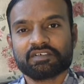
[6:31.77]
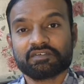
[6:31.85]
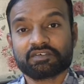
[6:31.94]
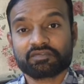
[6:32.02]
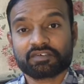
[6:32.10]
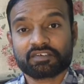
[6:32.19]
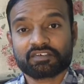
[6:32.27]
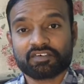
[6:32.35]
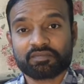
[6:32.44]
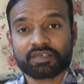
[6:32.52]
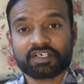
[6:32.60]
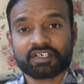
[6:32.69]
even for the
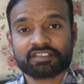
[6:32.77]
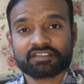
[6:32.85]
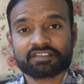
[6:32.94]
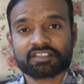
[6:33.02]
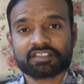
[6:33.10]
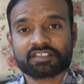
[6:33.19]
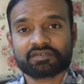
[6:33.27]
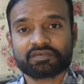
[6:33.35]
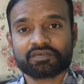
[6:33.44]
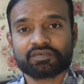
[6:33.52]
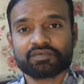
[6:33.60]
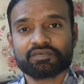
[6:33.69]
component
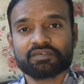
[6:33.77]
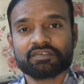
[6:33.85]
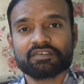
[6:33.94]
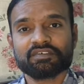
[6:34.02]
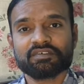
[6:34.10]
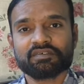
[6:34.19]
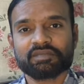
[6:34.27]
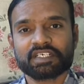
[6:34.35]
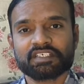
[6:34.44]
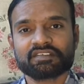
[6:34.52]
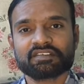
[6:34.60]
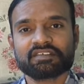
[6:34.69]
engineering who
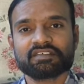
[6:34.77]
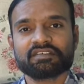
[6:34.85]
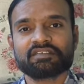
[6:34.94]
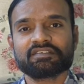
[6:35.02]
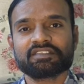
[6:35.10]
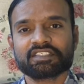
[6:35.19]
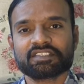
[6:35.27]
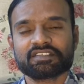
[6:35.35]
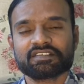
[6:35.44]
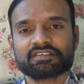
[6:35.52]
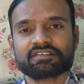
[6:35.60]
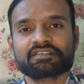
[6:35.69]
bring the
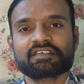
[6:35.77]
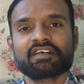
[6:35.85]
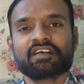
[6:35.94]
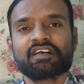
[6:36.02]
changes